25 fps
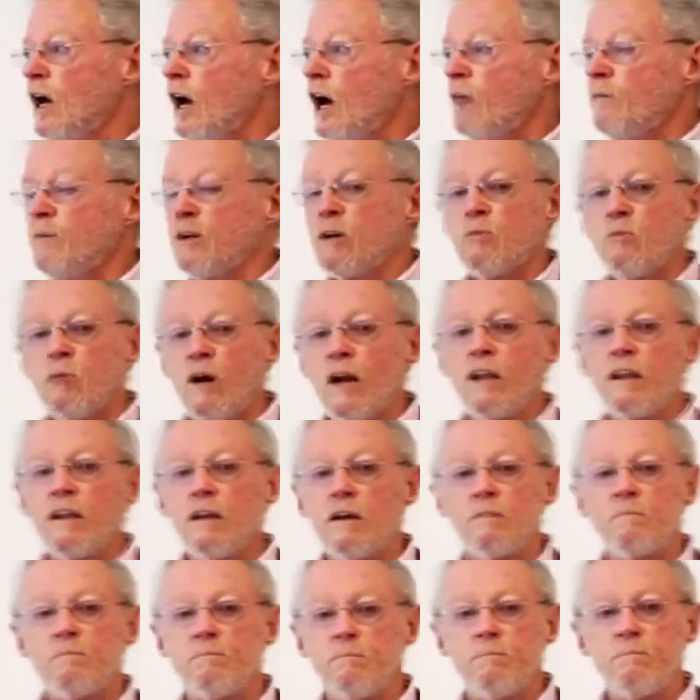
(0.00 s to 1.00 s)
I mean, one of
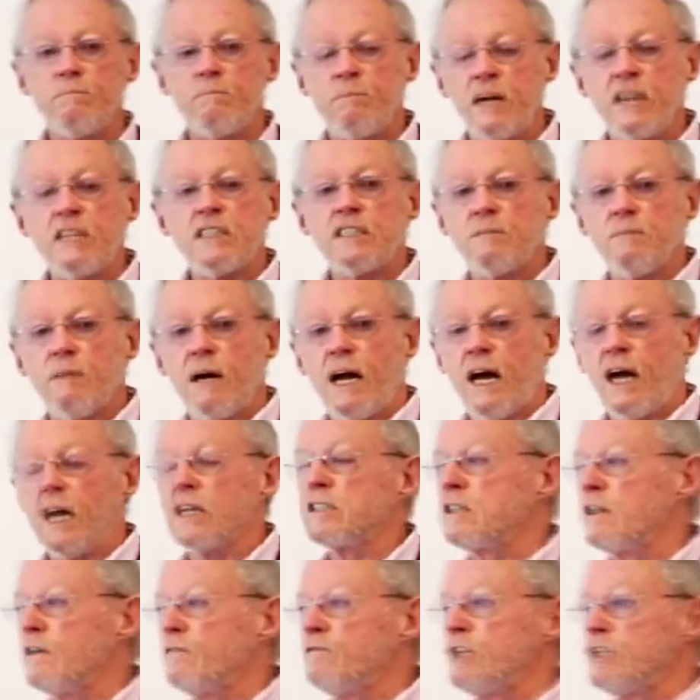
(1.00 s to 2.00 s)
the
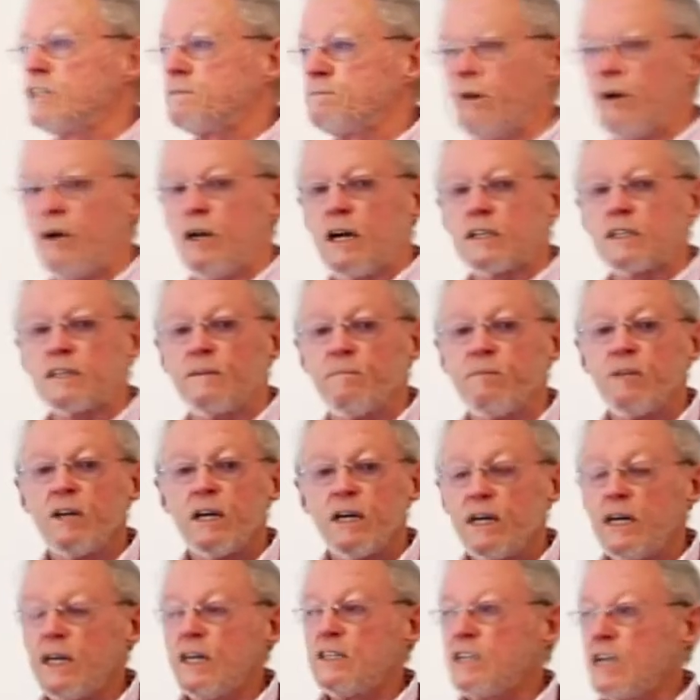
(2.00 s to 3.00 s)
benchmarks of this
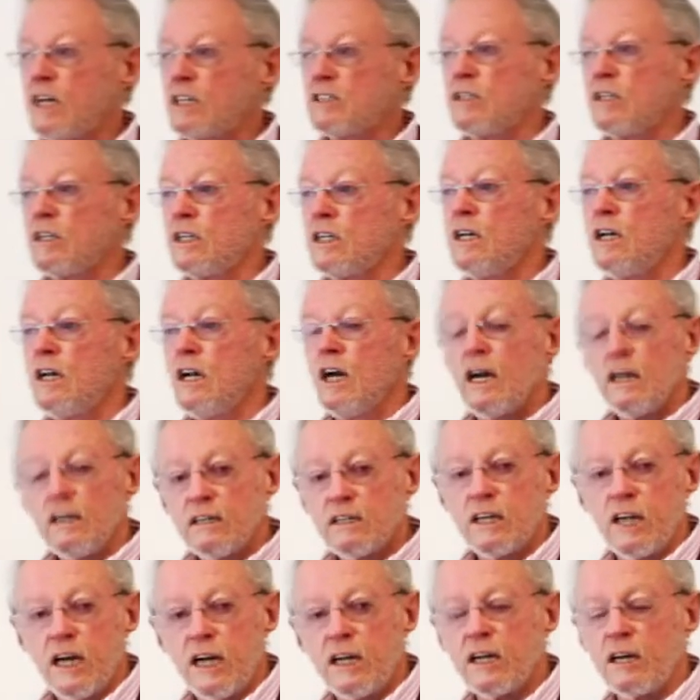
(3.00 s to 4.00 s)
product is actually
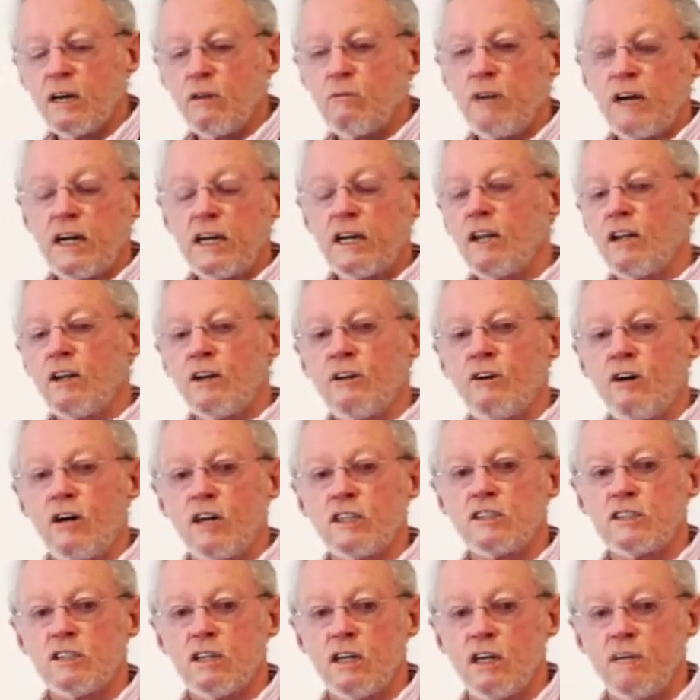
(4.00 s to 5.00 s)
getting a regular
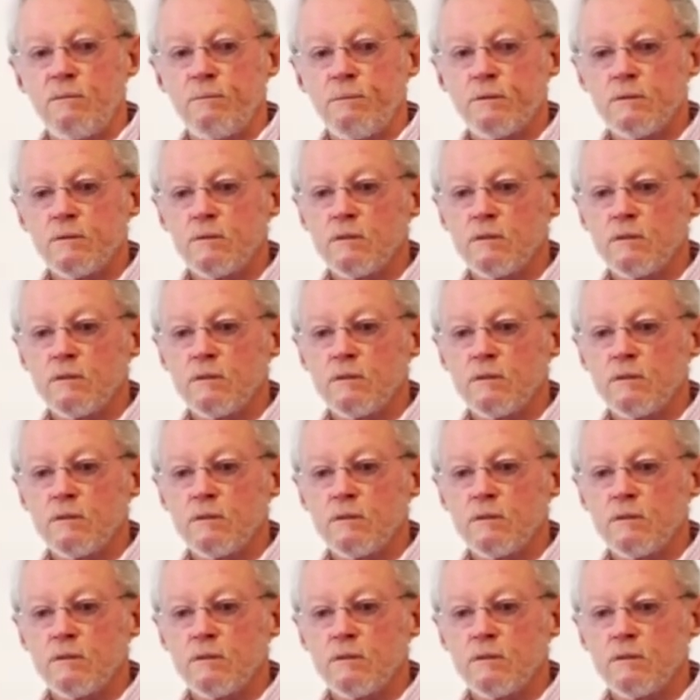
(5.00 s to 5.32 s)
night's sleep,